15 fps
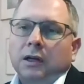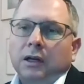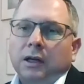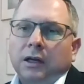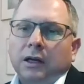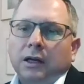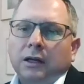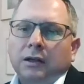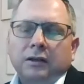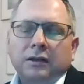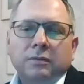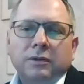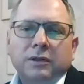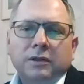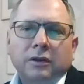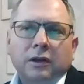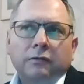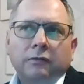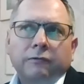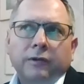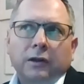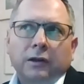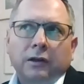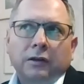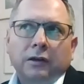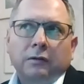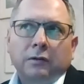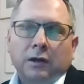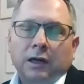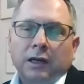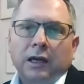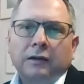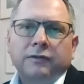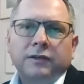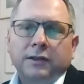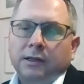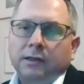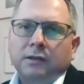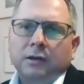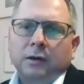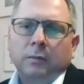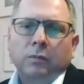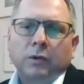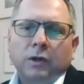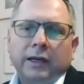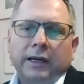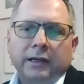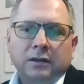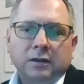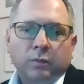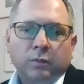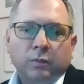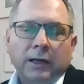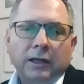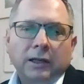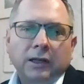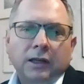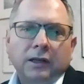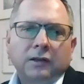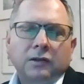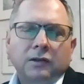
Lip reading: This was nothing. And I have seen some clients panicking.